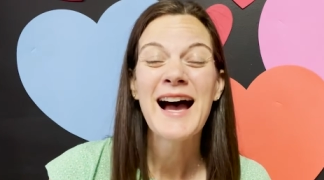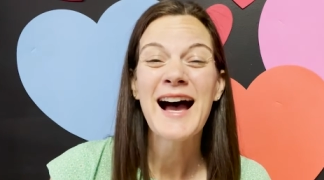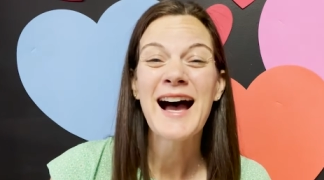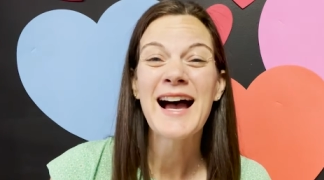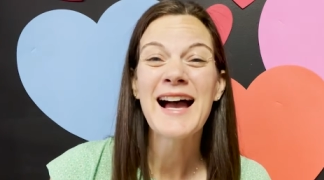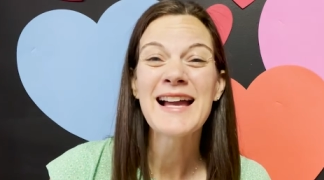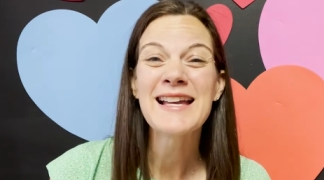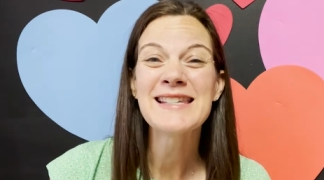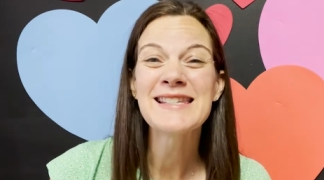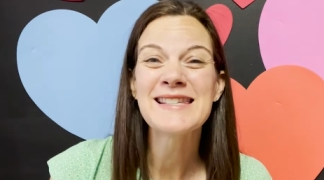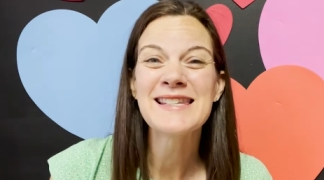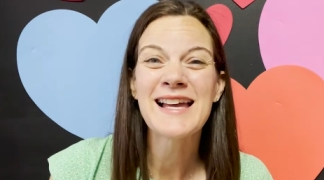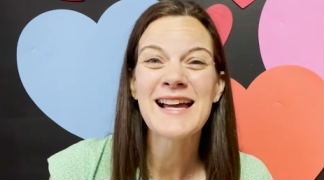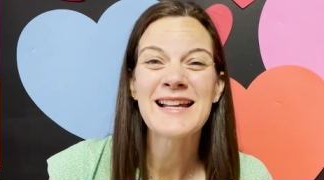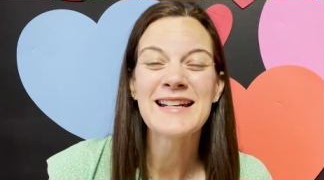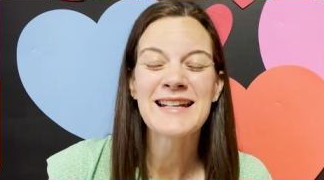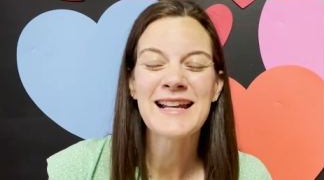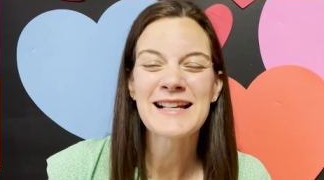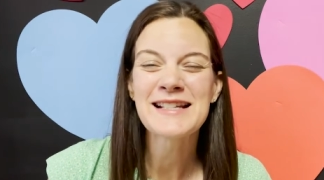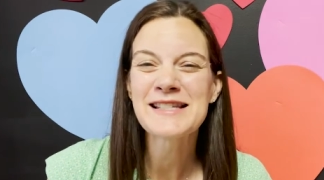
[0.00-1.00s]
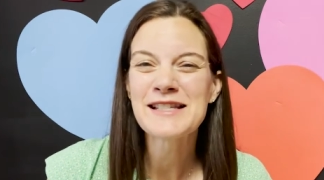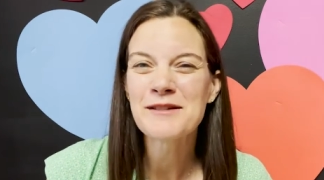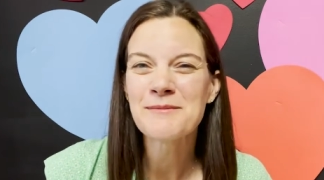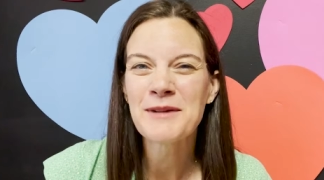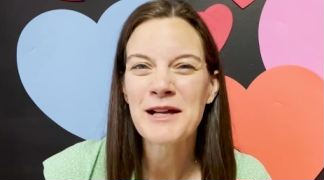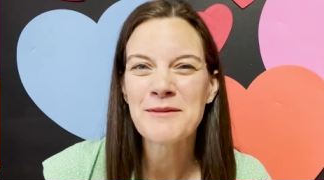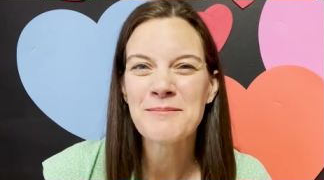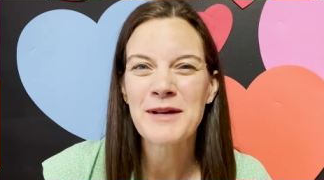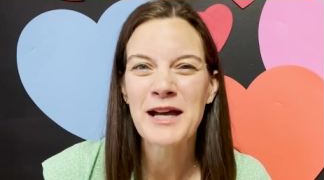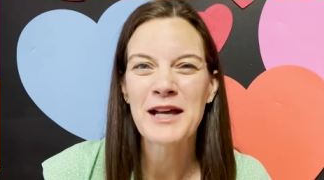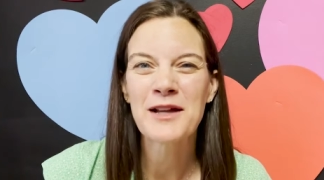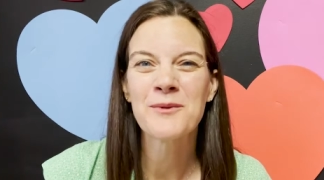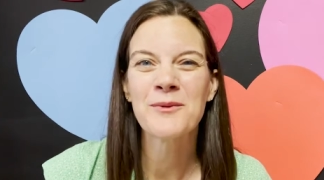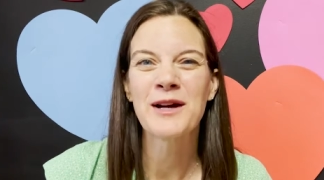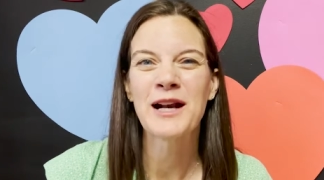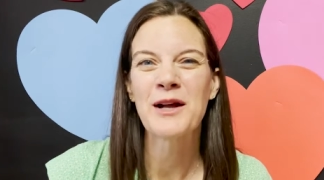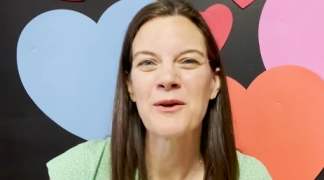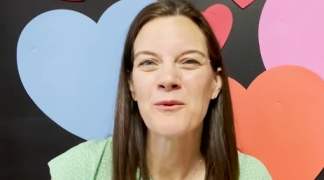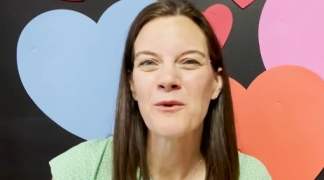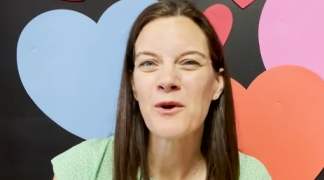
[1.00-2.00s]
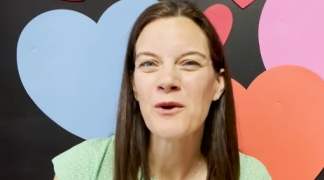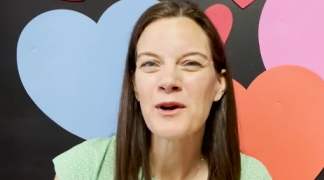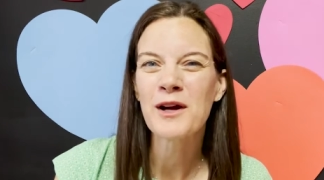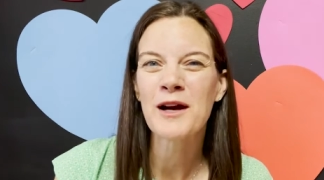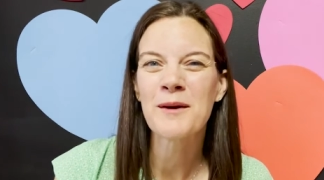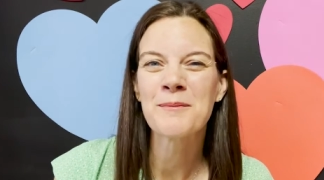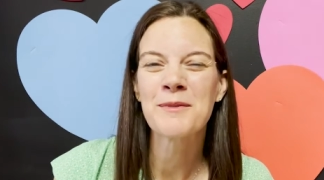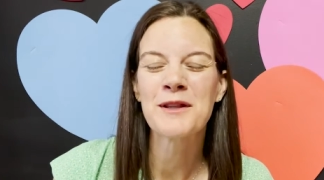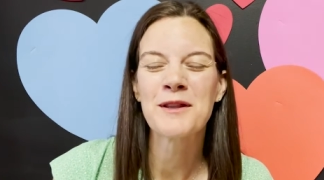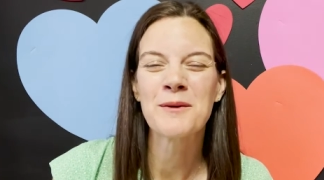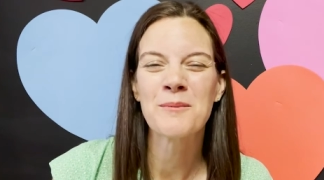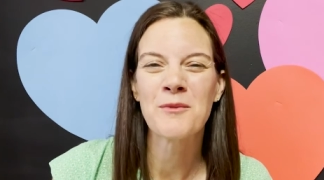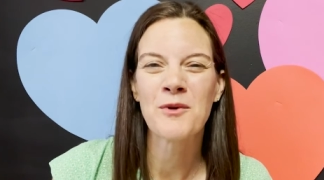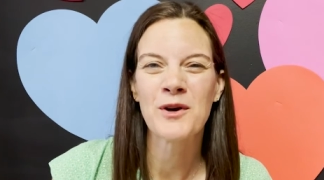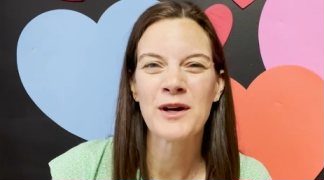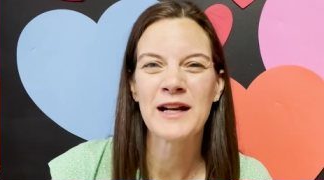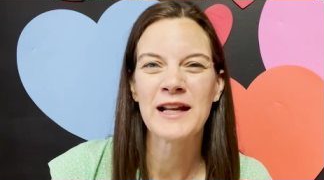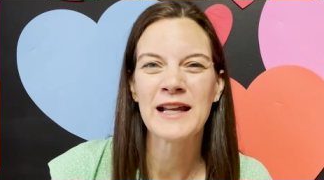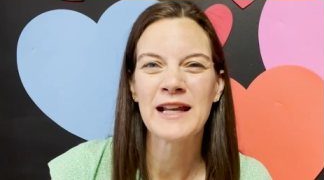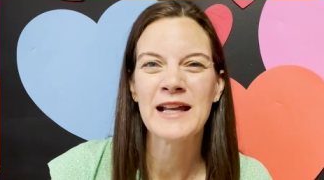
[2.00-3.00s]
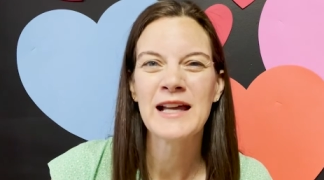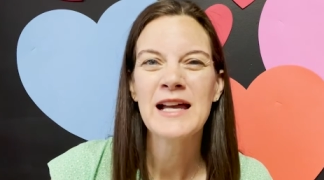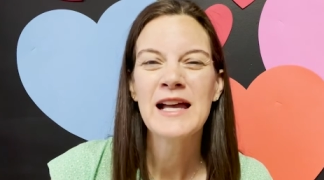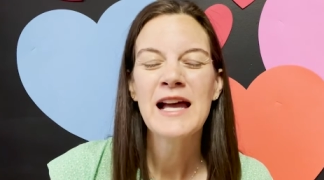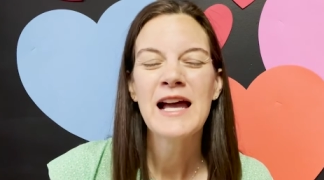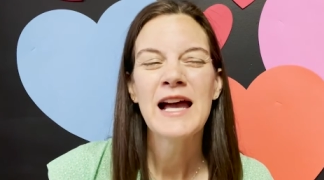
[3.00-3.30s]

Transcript: I sat next to my bed when I woke up in the morning